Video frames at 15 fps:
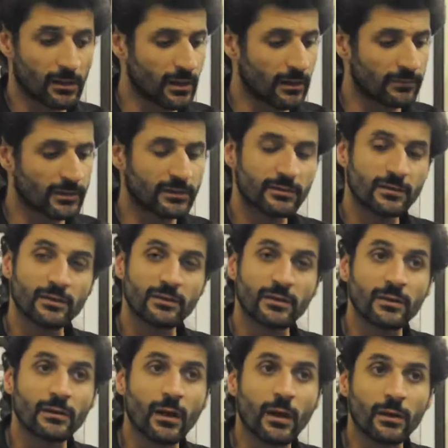evidences
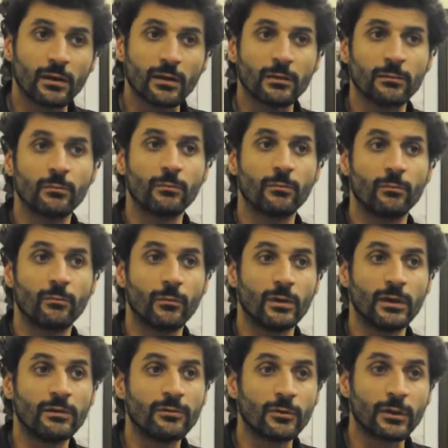in uh, in
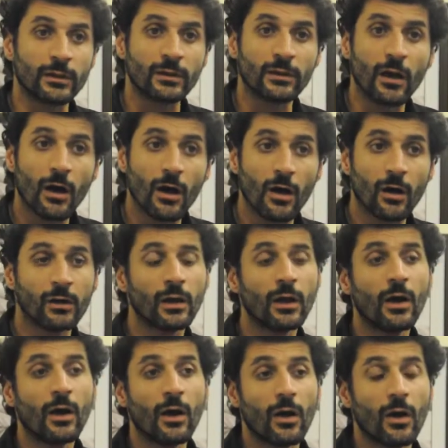liver and lung
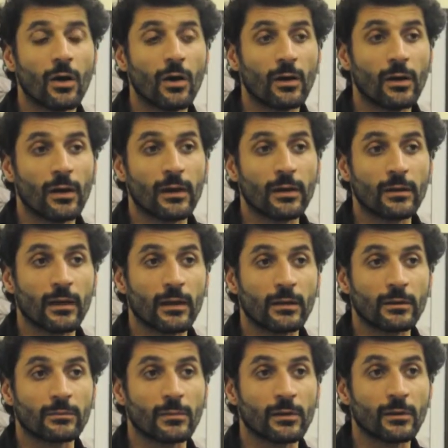uh,
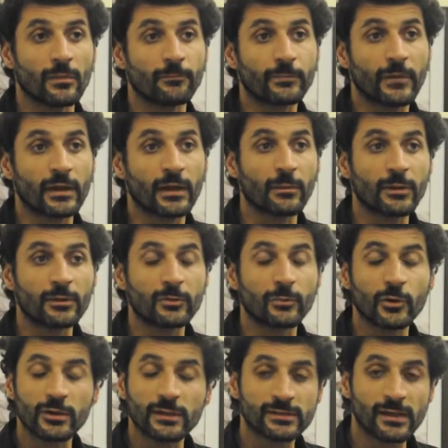and and, um, and
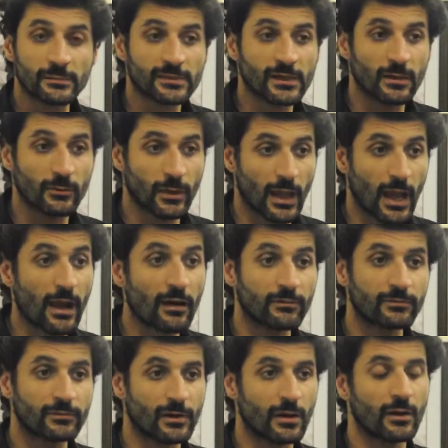hematopoietic stem cell. We have